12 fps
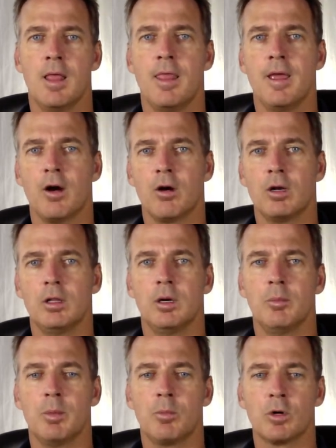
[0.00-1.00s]
They are a little
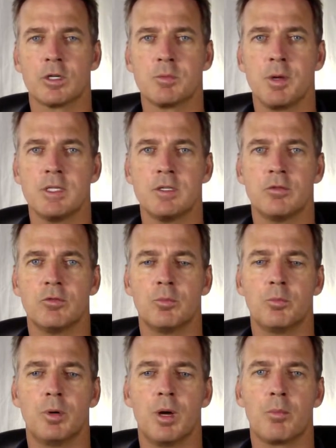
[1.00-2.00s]
bit more expensive,
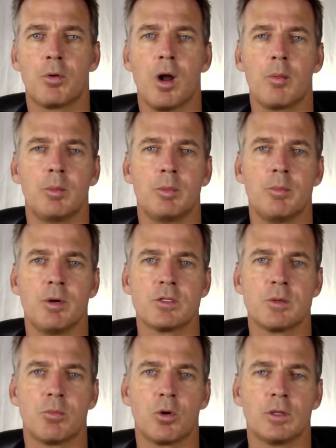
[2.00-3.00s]
but probably
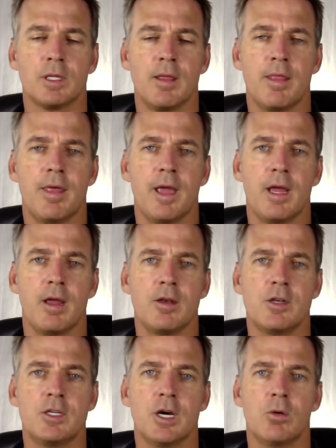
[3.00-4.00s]
most importantly, they
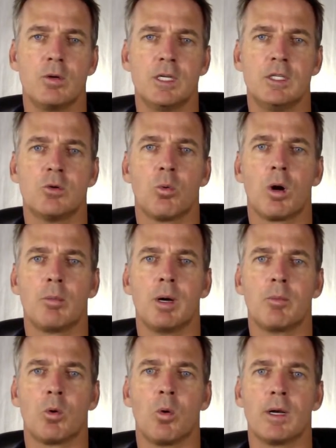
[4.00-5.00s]
don't need to warm
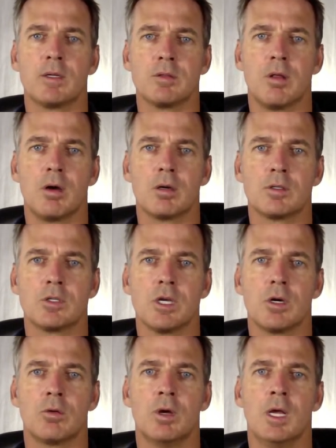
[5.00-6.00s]
up quite as long.
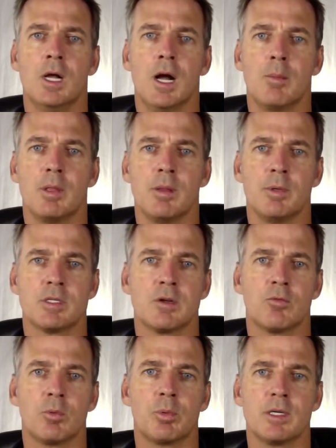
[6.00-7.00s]
So I'm in the midst
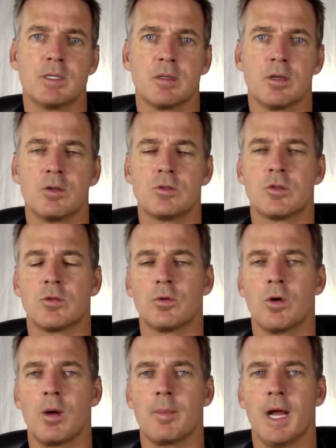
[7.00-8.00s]
of replacing those
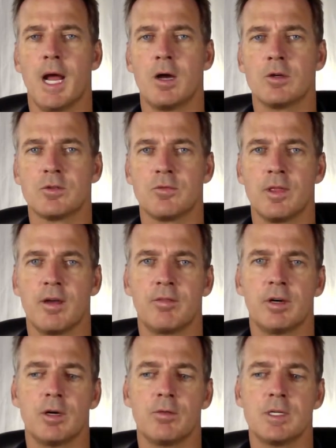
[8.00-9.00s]
throughout my house for that
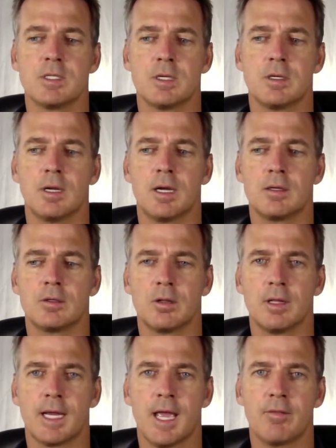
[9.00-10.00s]
very reason.
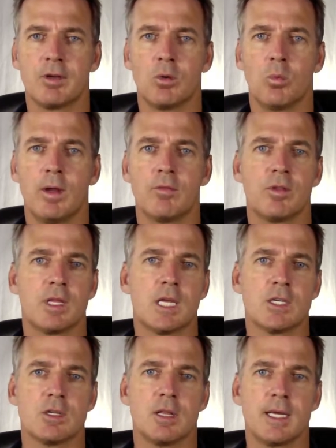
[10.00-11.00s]
Don't like having to wait for the
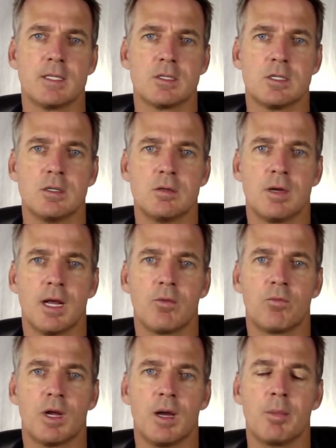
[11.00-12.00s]
kitchen lights to kind
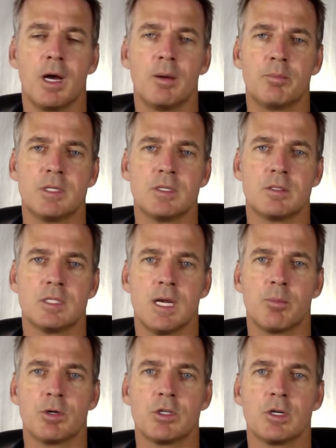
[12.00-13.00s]
of come up to
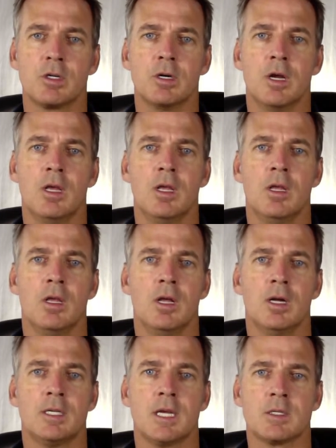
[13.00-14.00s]
temperature.
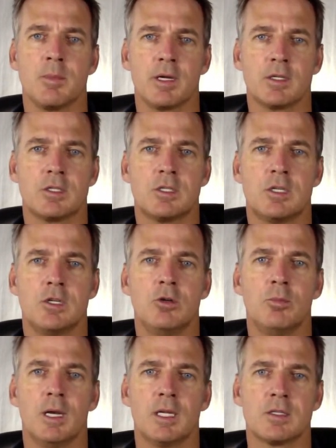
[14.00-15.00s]
It takes about
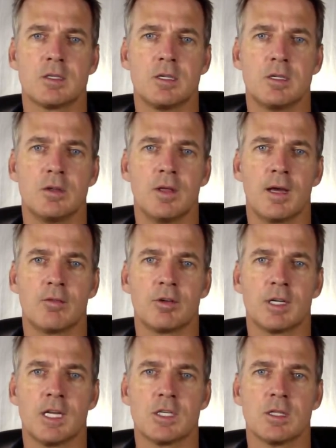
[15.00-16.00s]
2 minutes to do that
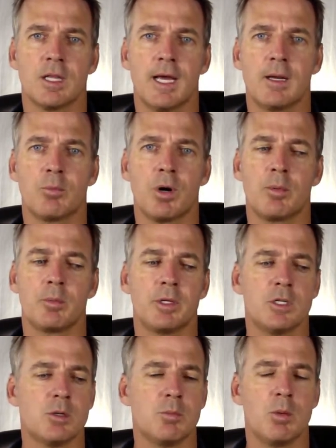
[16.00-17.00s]
for kitchen light.
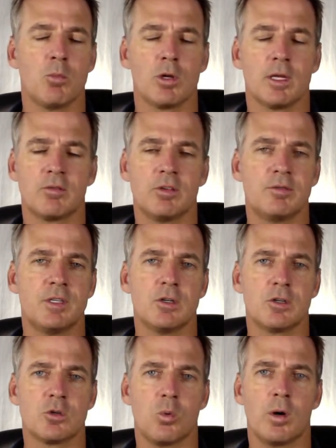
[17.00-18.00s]
Probably should be more like 15
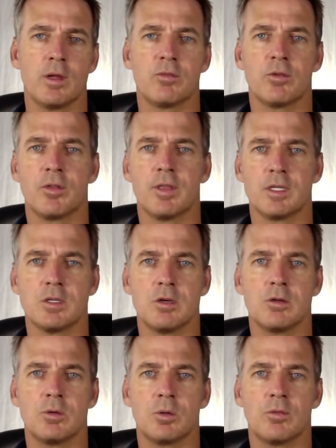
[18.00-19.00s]
or 20 for things that
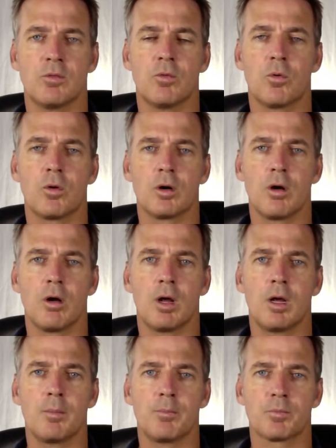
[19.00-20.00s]
you're doing for
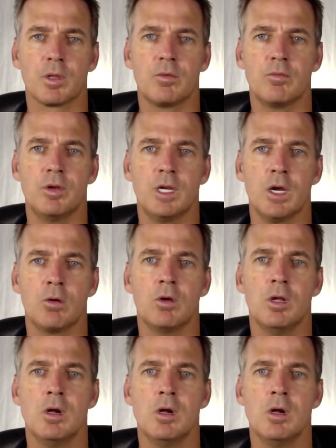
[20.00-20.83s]
video.